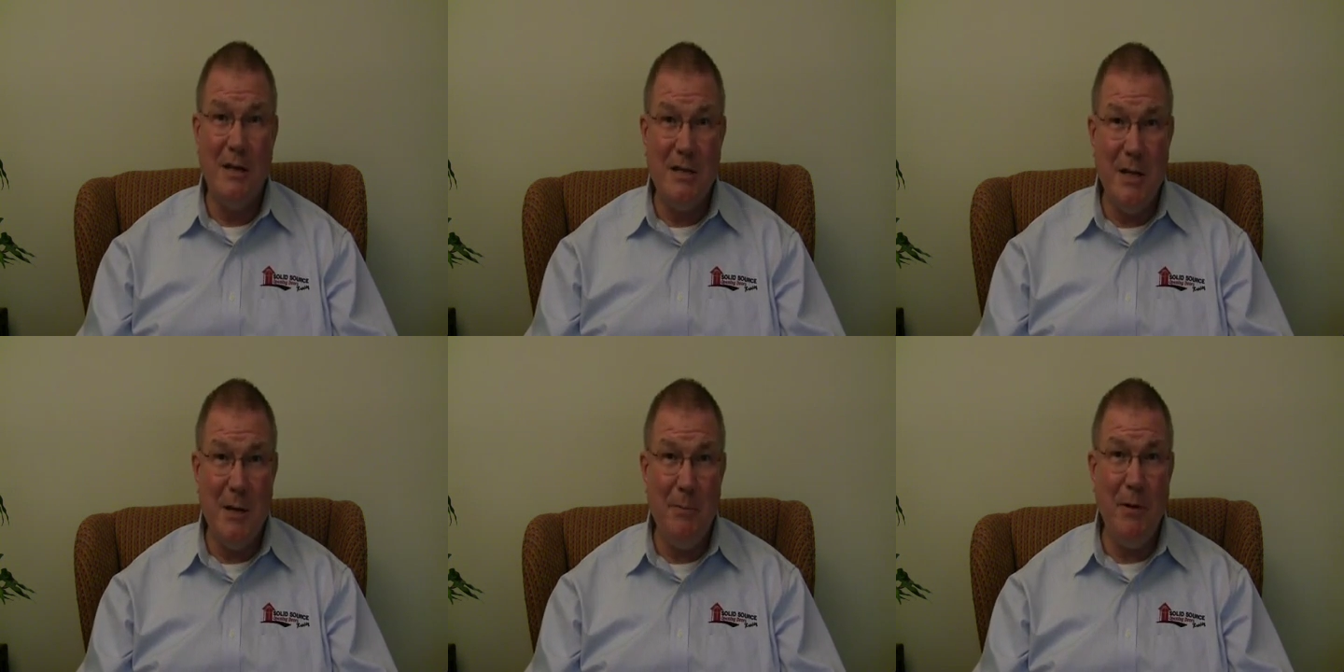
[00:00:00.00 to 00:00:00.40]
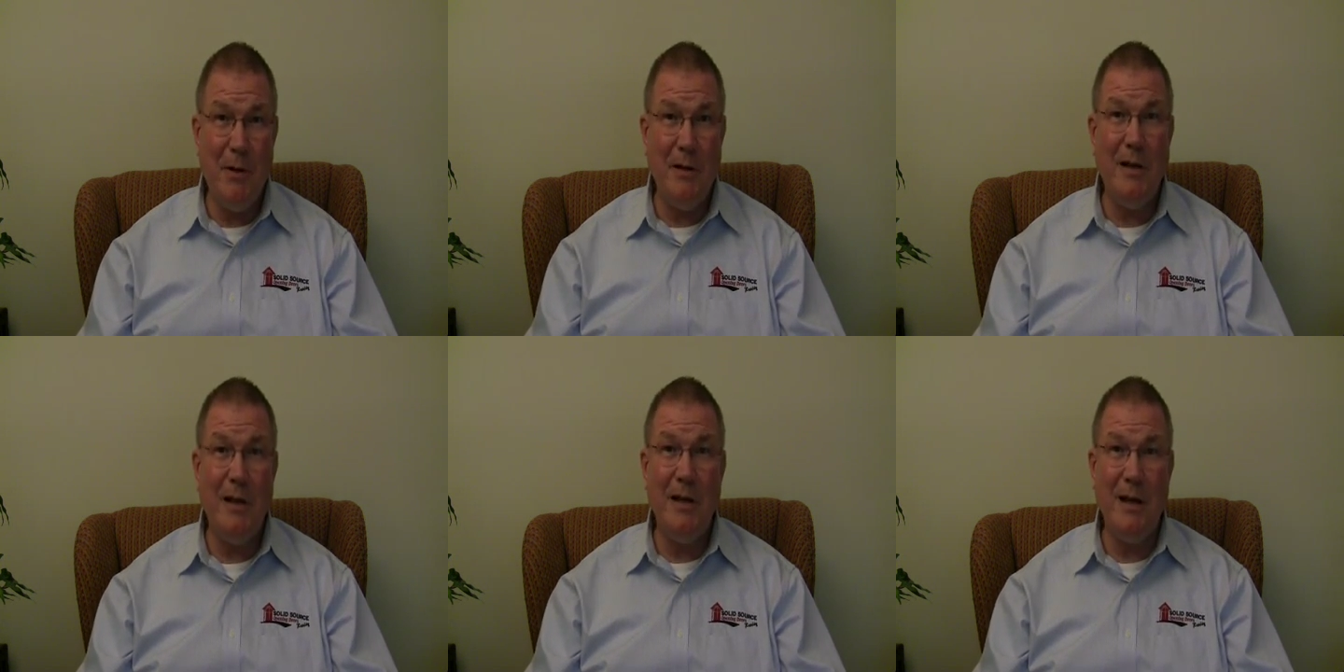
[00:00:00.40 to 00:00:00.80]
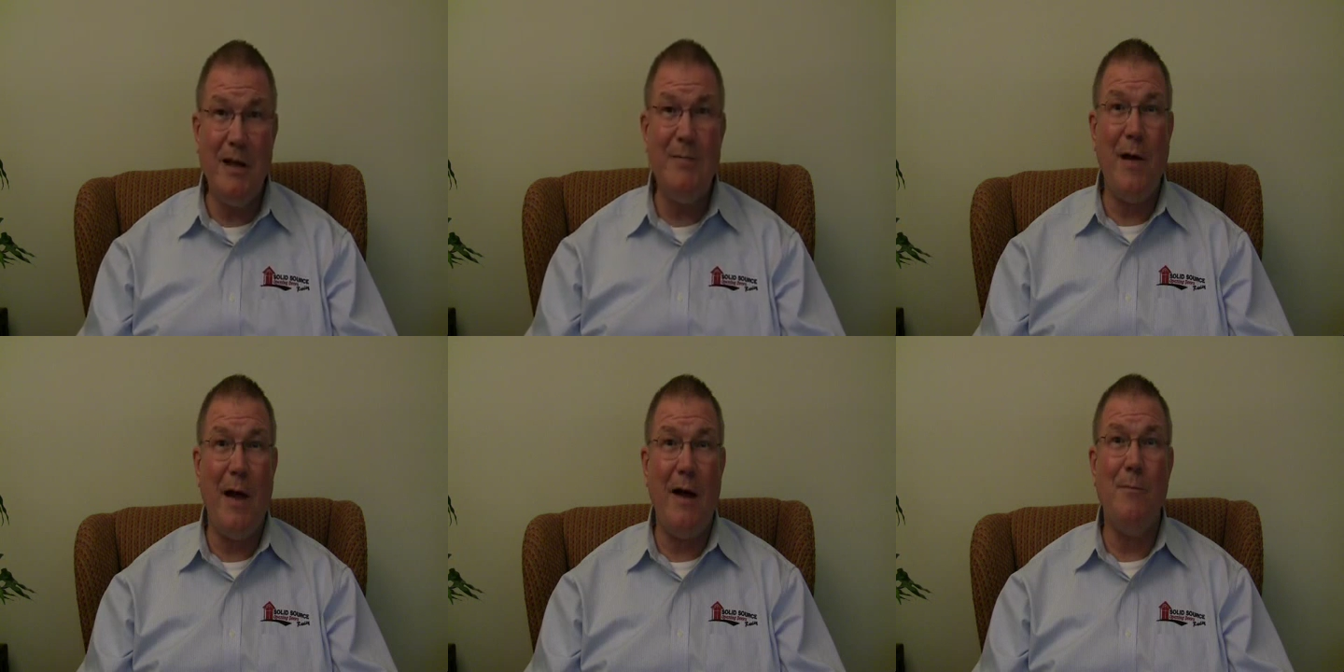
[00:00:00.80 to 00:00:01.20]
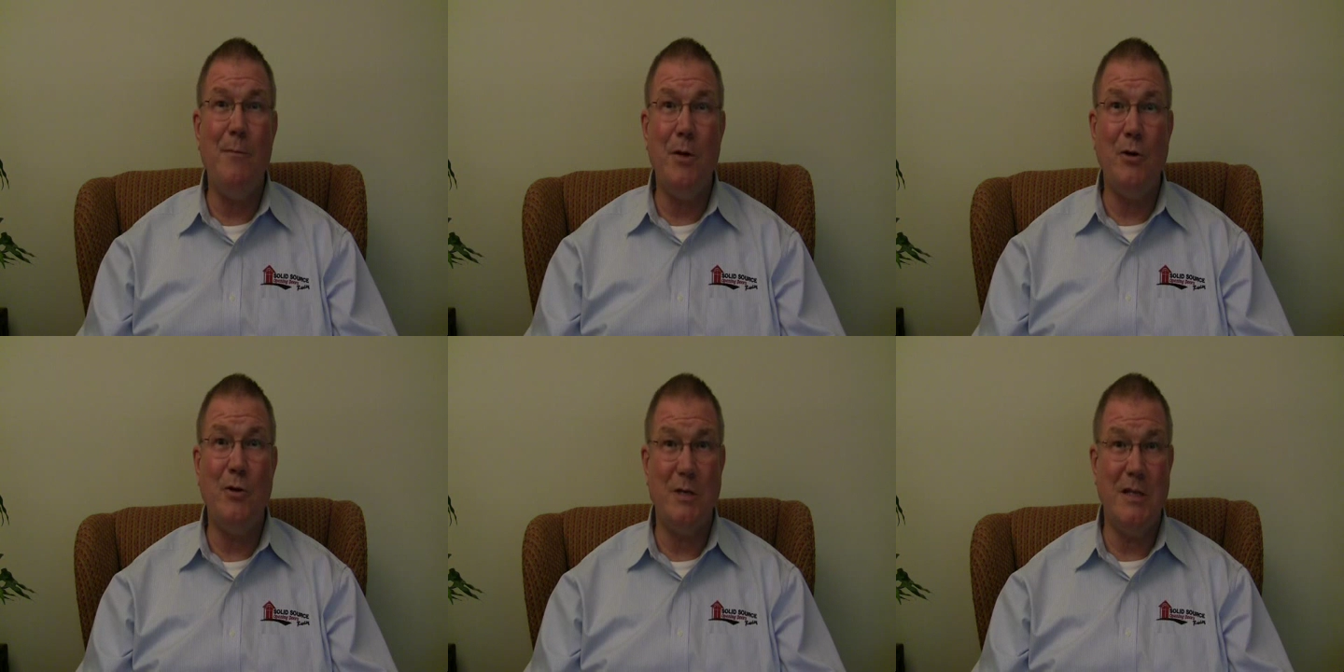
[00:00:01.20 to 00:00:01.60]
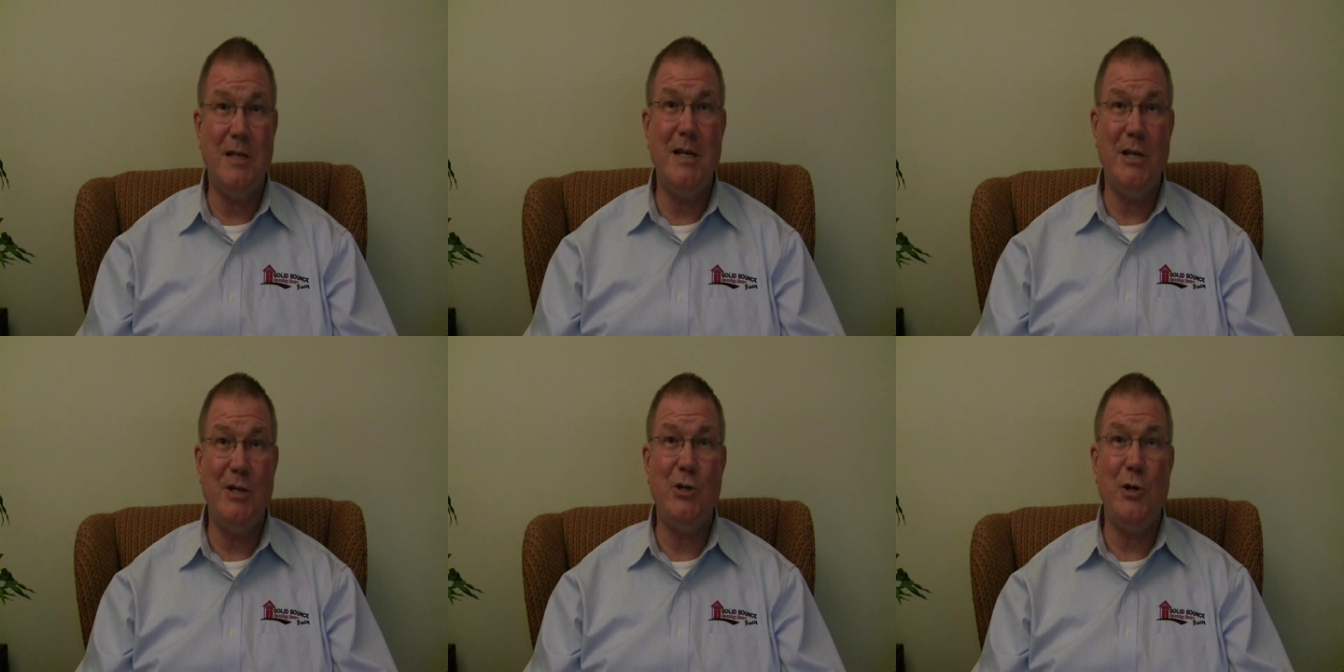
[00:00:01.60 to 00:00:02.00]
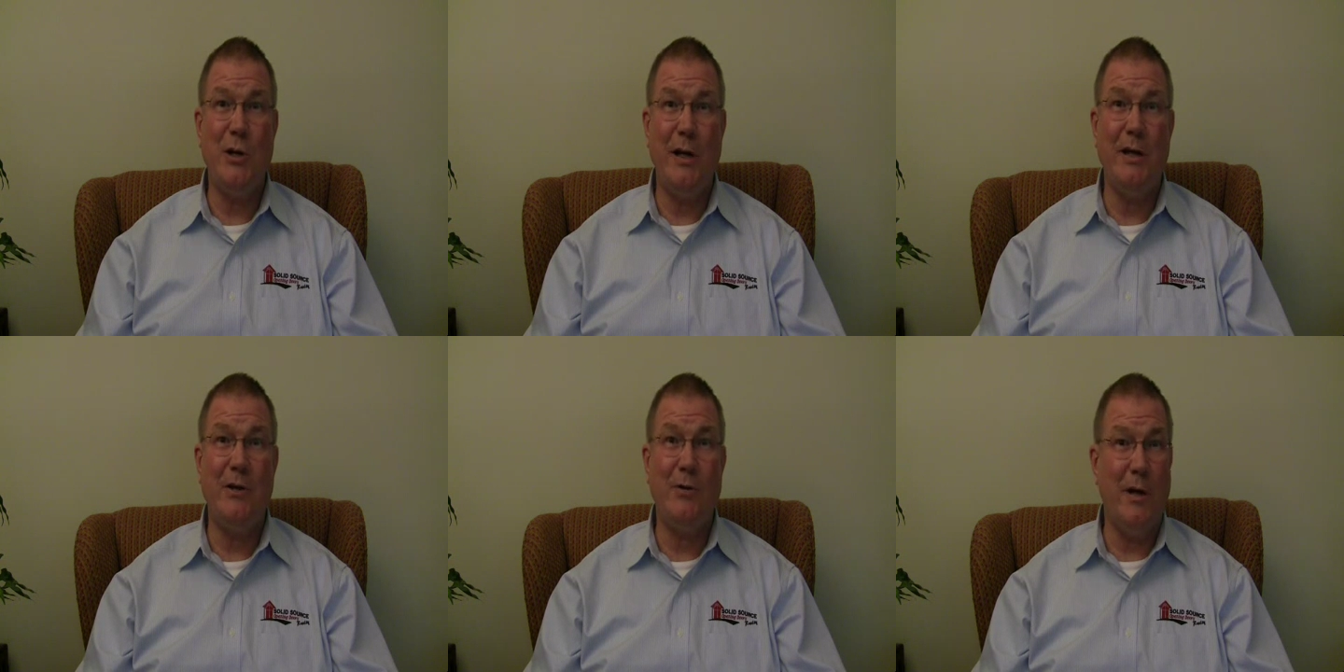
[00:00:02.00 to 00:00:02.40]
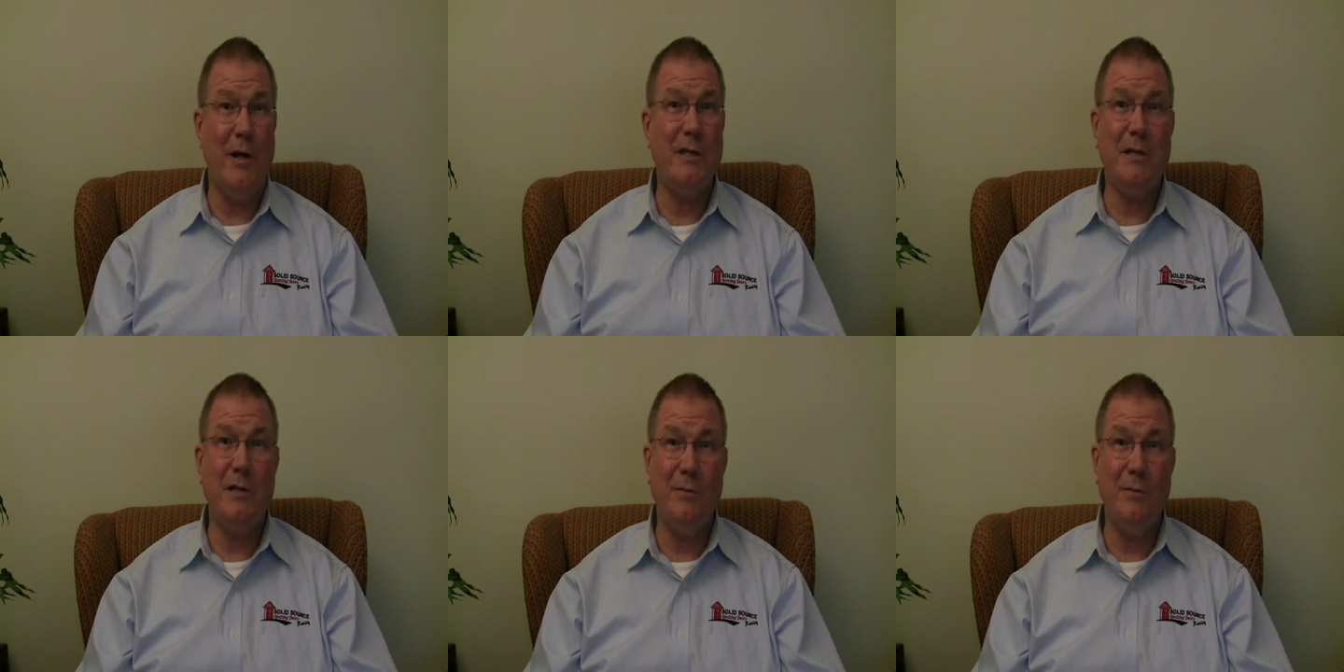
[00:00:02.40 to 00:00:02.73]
typically leave out because it's easier getting dressed,